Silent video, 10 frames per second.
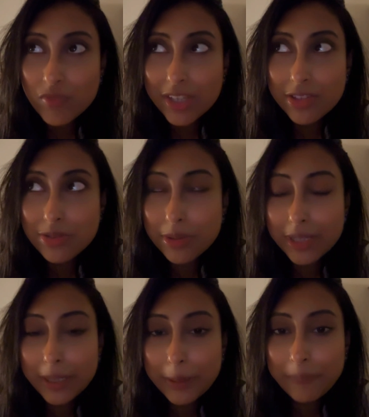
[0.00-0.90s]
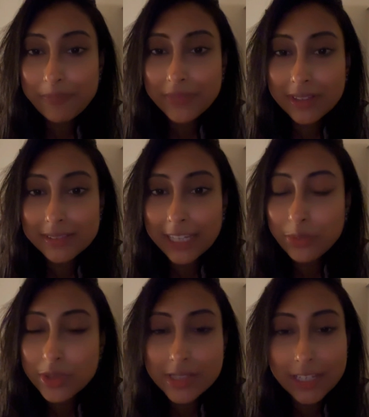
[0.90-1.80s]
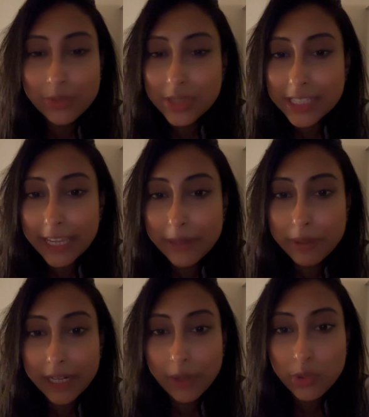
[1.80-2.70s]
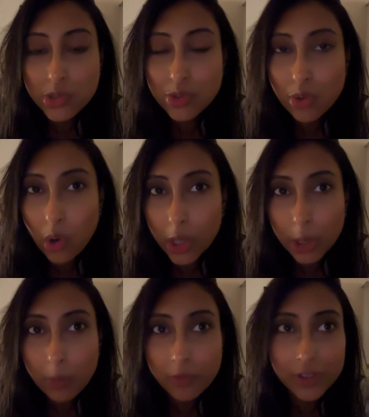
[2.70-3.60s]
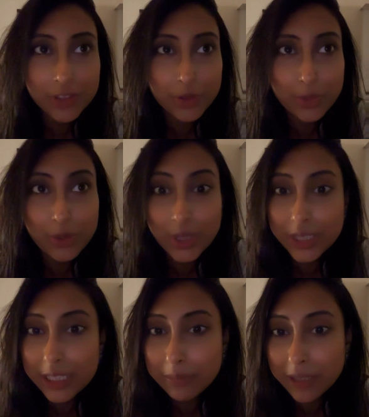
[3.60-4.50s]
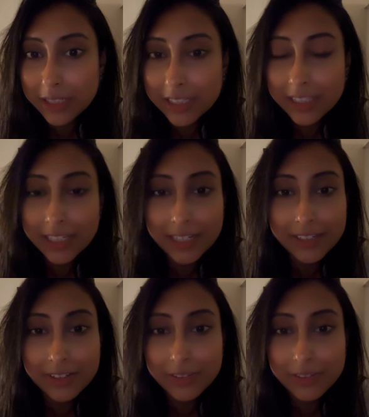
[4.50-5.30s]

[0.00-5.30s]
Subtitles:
So yeah, that was there, but I was so caught up with earning money, and